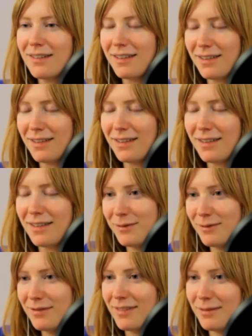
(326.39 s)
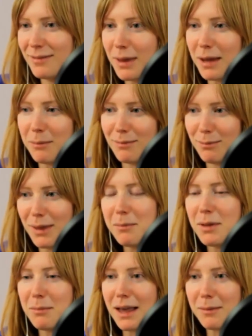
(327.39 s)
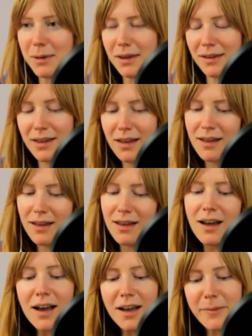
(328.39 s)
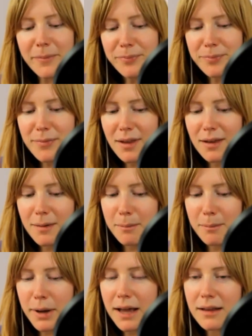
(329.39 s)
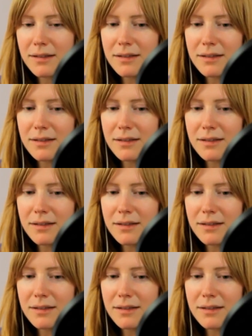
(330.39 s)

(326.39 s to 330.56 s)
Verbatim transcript: It's blame blame the baby, um, but